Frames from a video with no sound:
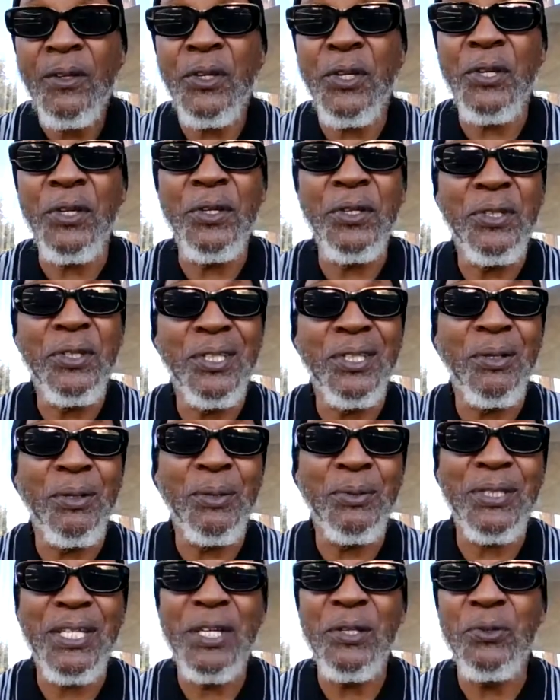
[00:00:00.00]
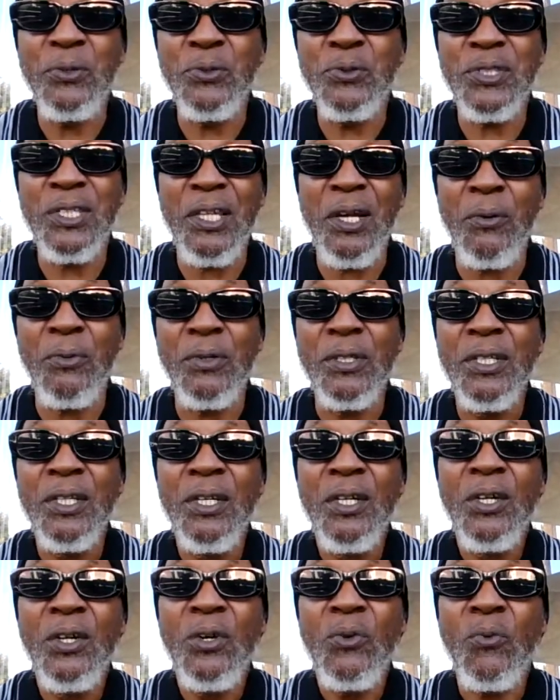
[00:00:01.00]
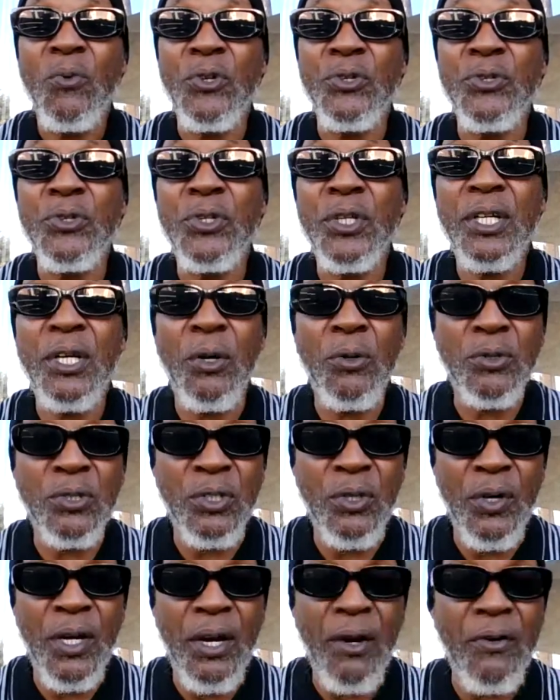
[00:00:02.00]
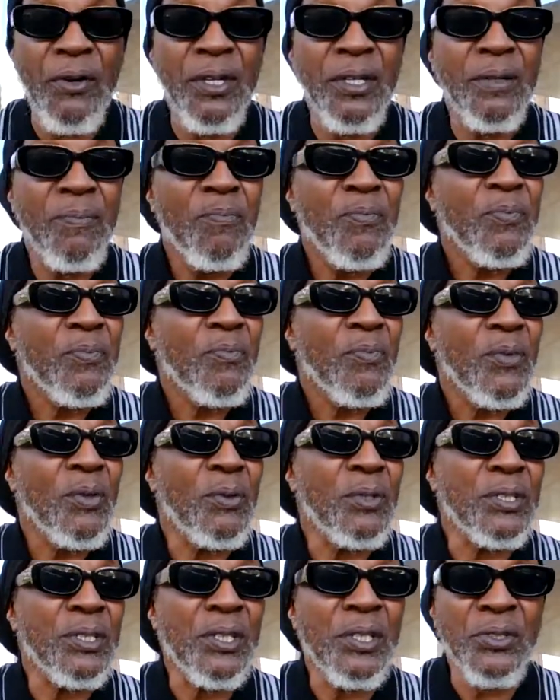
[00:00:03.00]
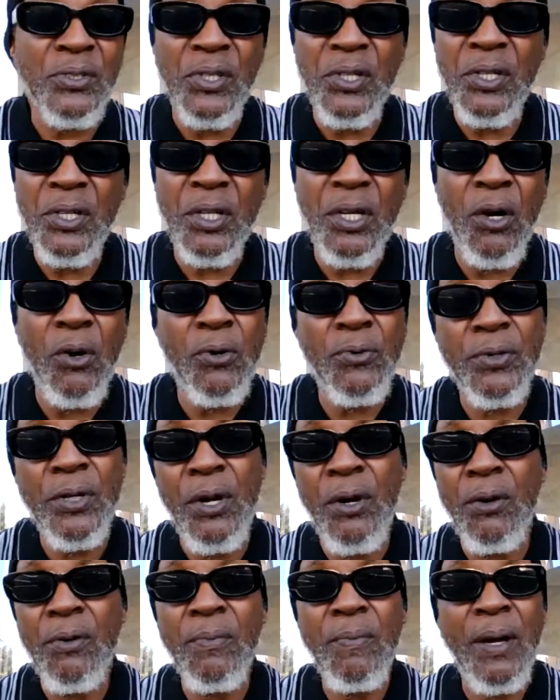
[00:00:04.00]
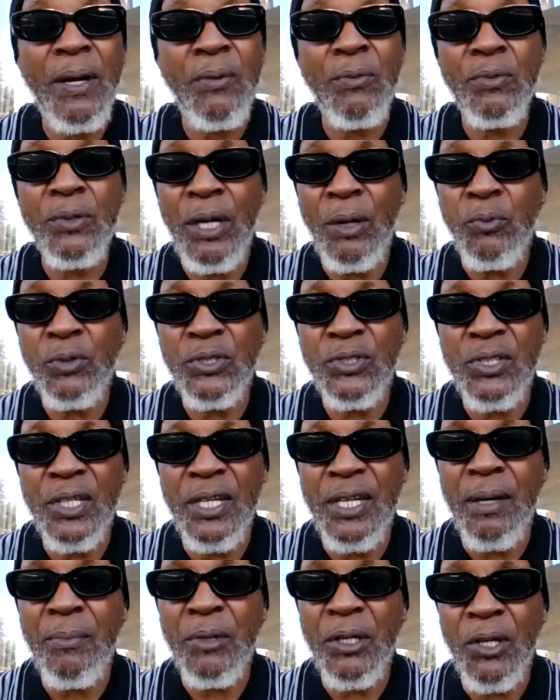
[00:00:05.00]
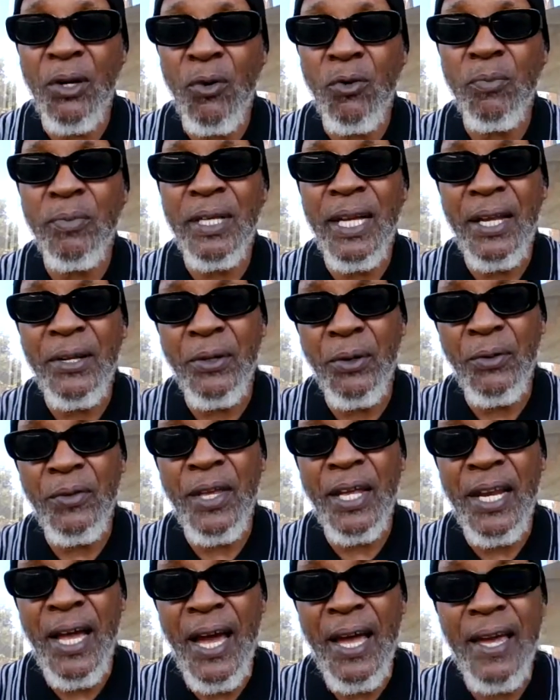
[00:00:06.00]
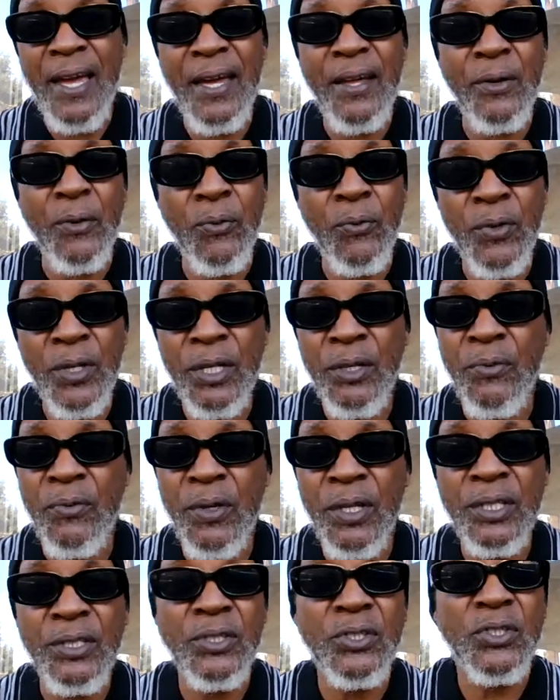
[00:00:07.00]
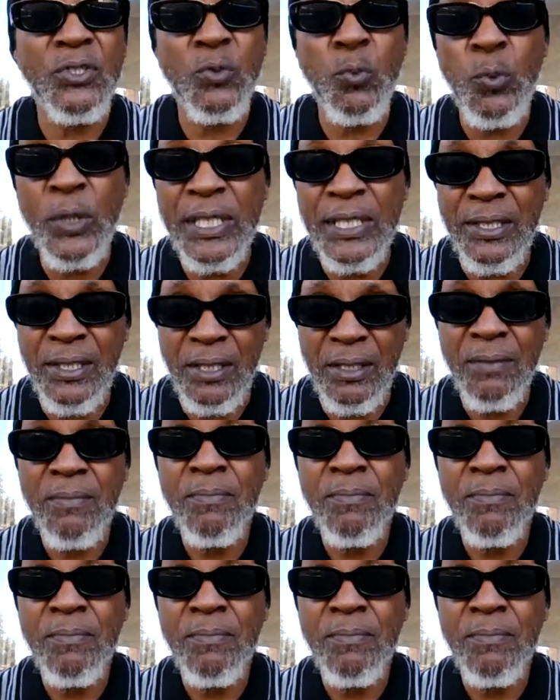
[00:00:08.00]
You know what I'm saying? Who's the GOAT? Were you a GOAT in your era? Is he a GOAT? No, I wouldn't say that I'm a GOAT, but I know that I had a really, really sweet